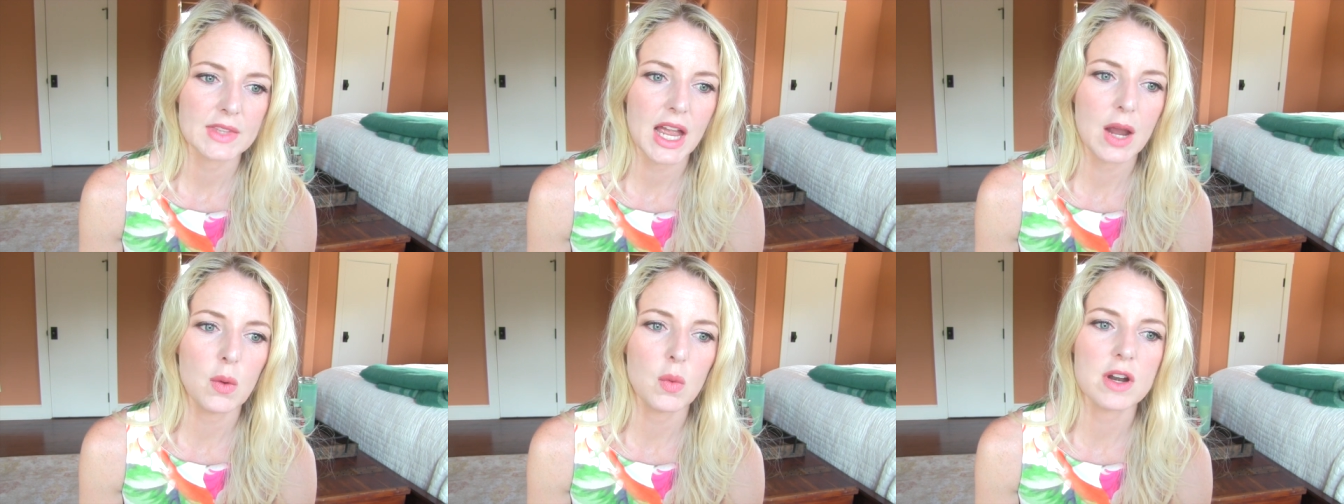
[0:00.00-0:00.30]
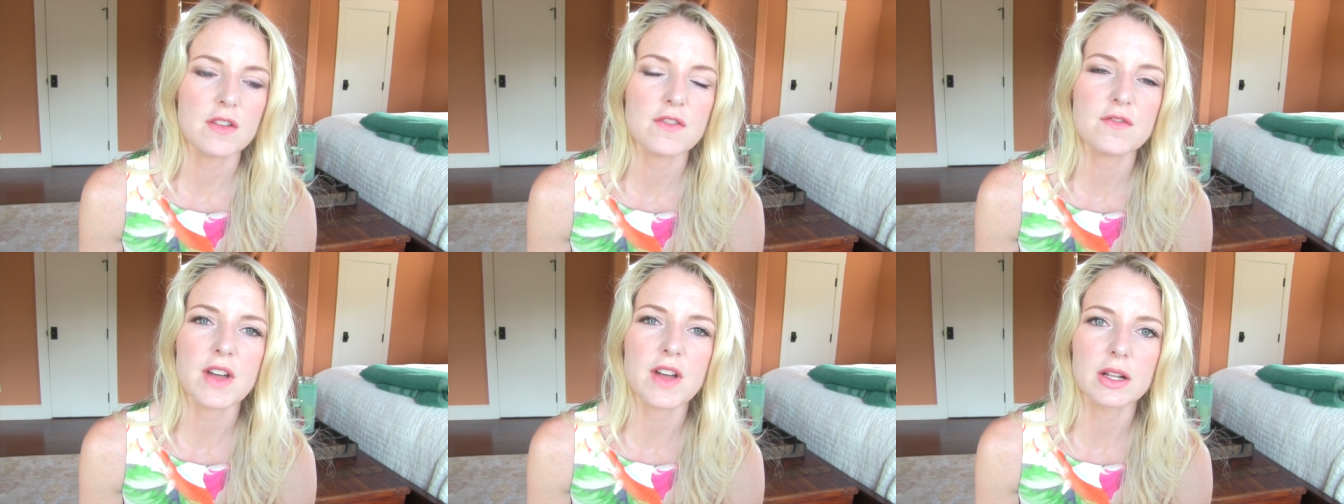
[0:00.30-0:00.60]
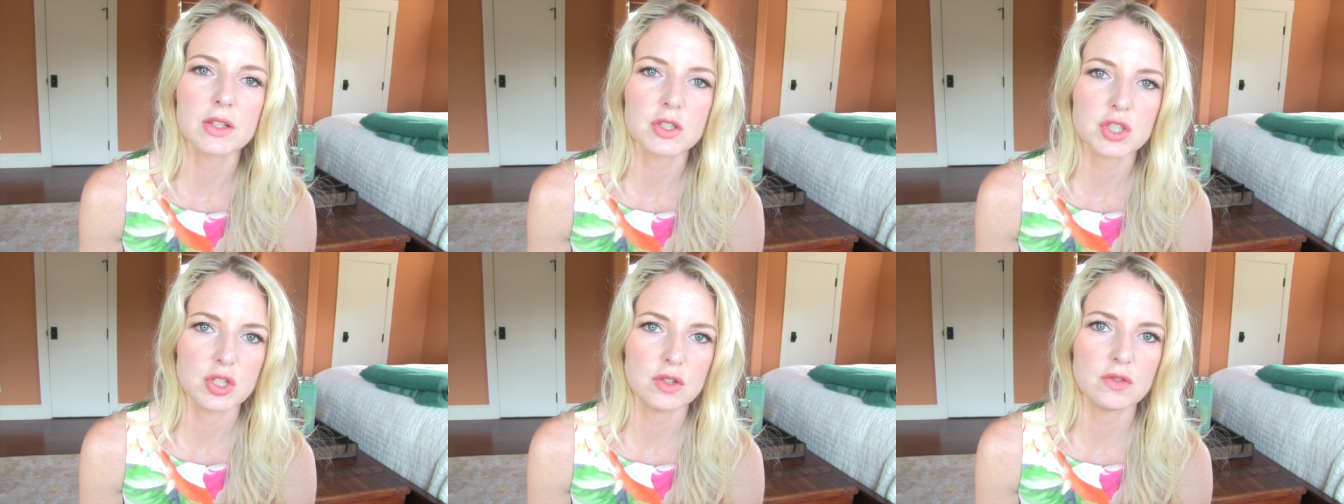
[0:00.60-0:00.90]
I would have
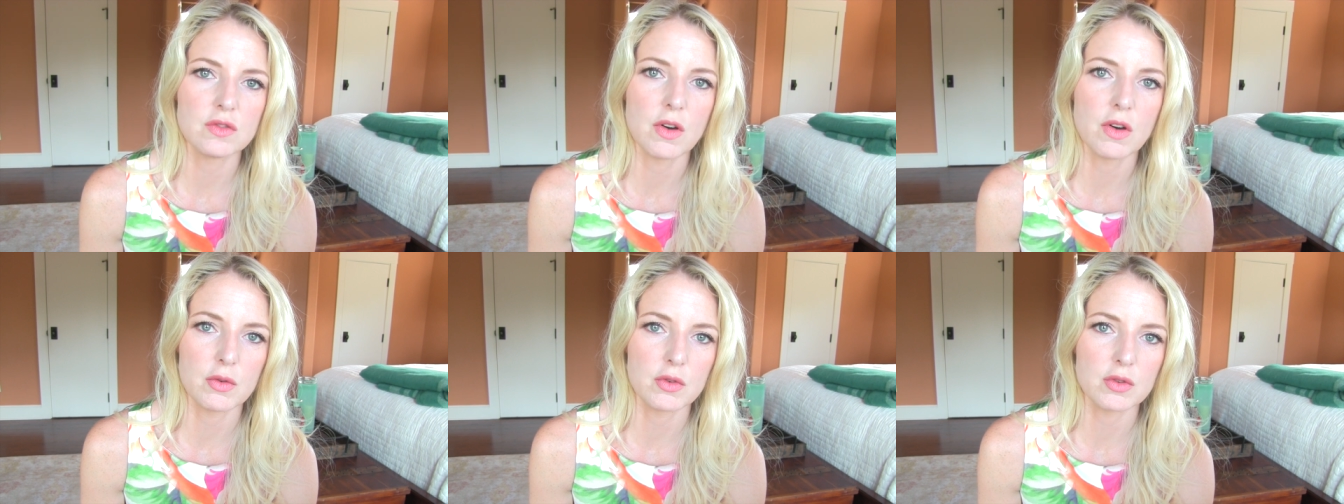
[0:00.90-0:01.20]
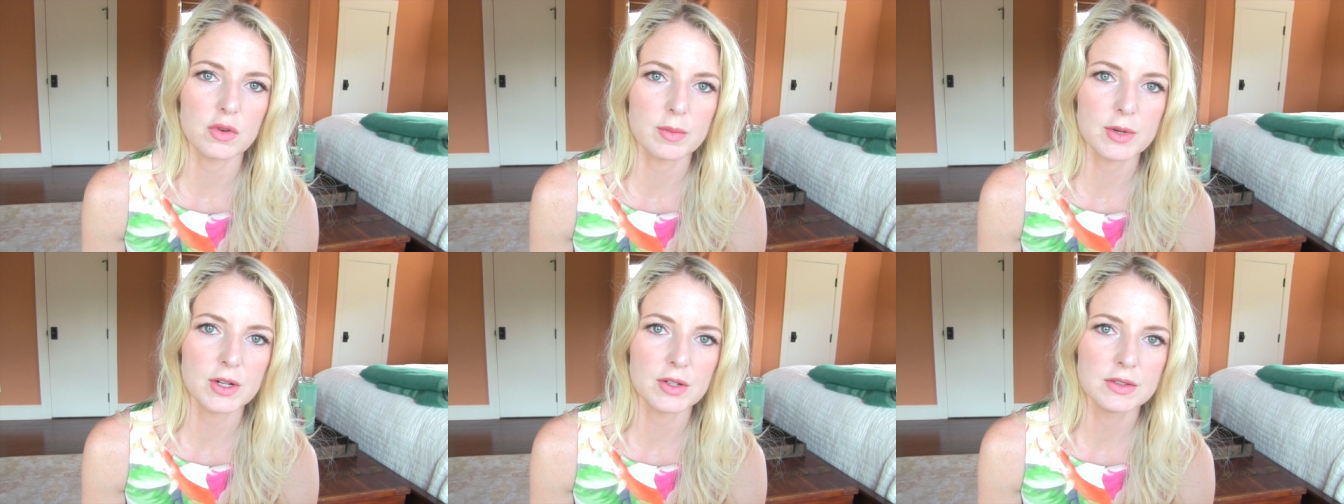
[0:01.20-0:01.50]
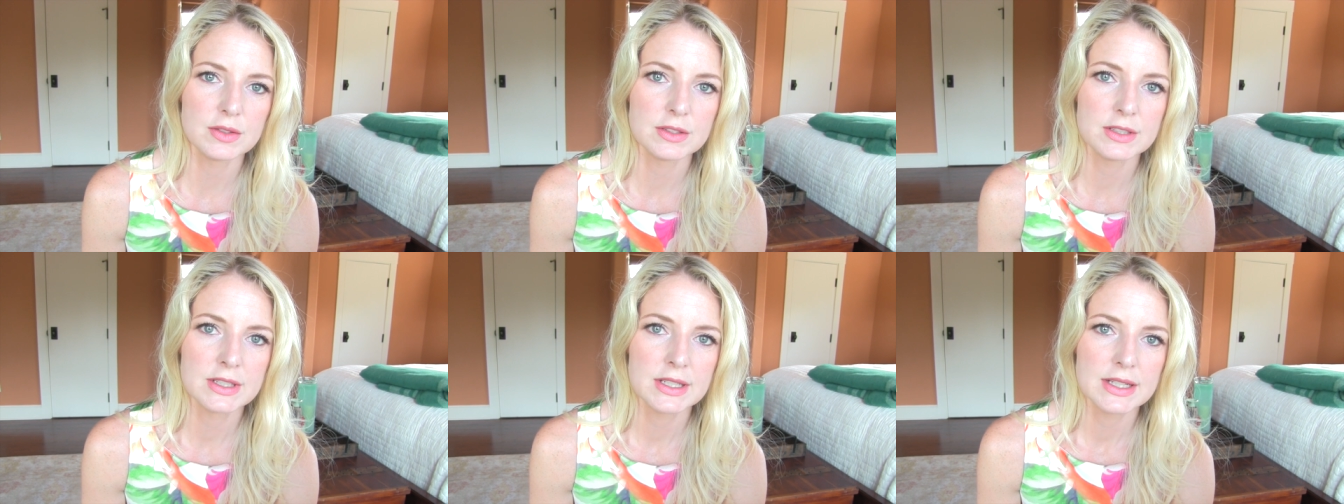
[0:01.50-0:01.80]
felt too
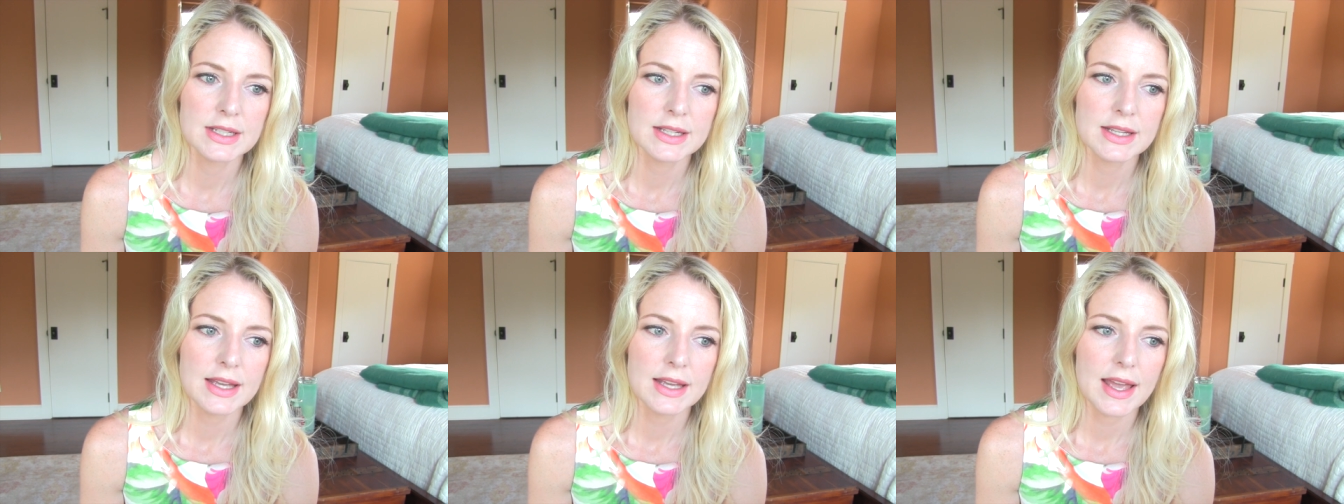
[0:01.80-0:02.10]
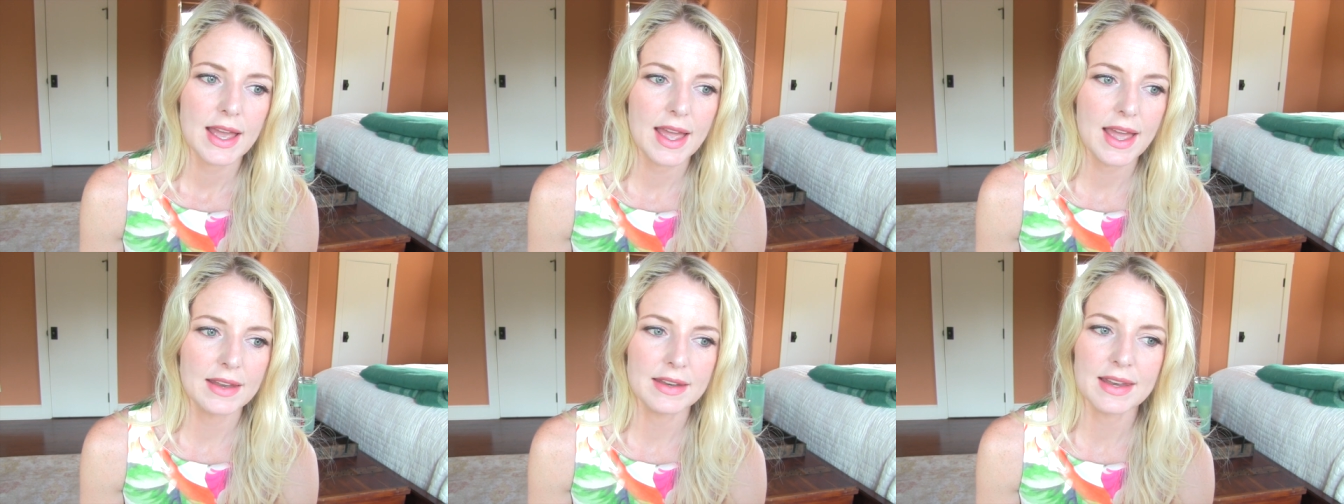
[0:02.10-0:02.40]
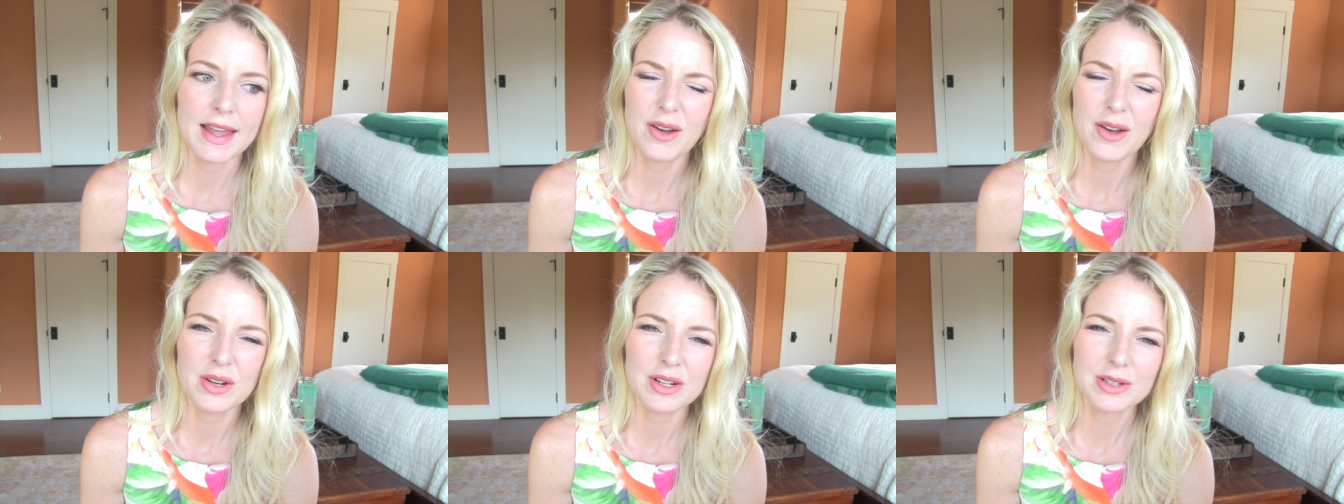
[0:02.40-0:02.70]
vulnerable.
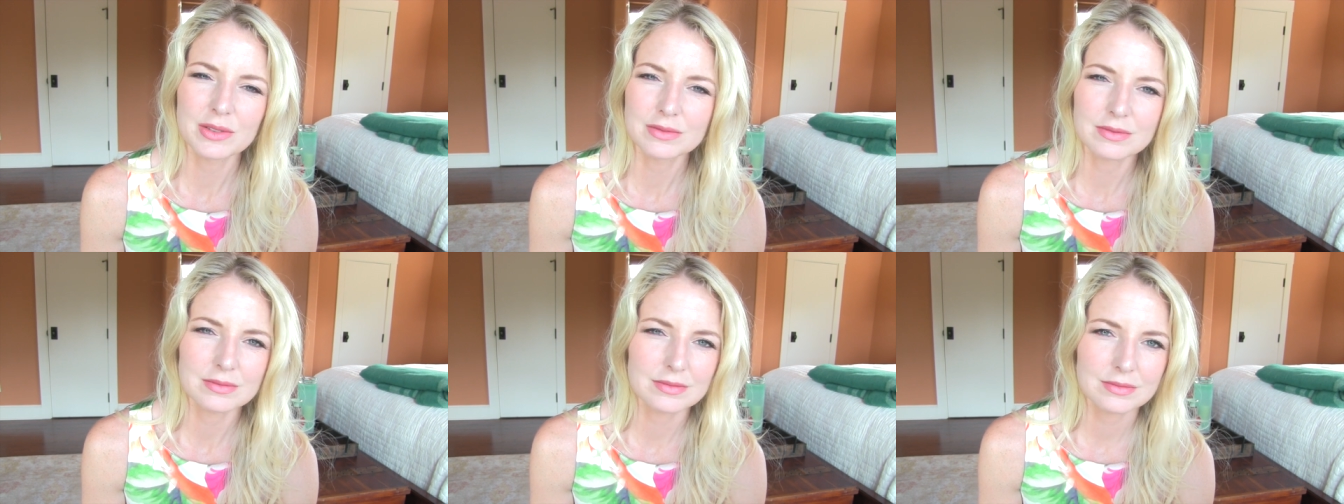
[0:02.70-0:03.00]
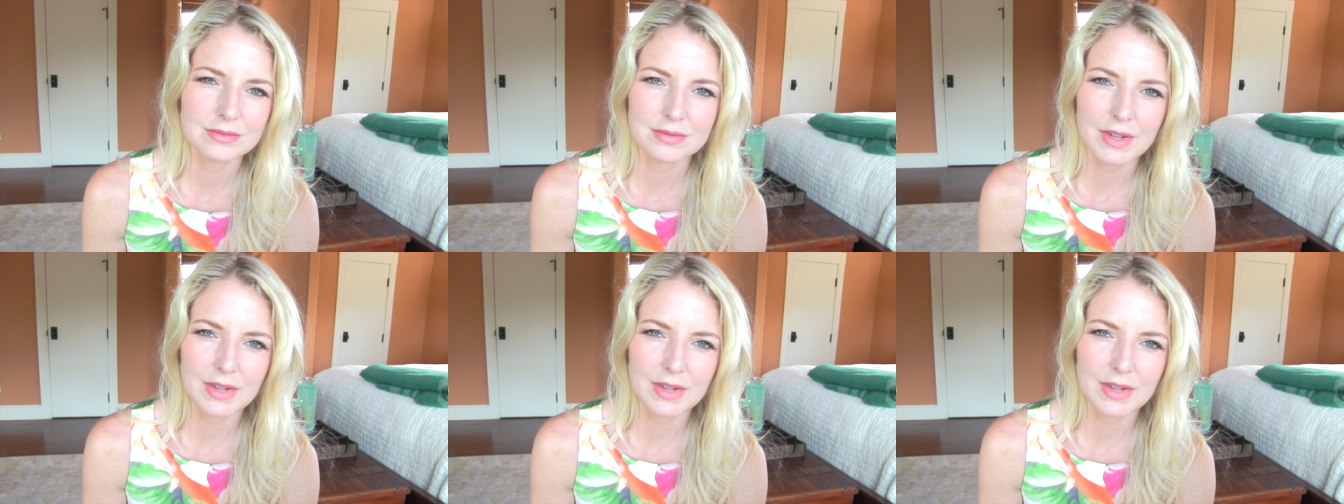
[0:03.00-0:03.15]
And now I don't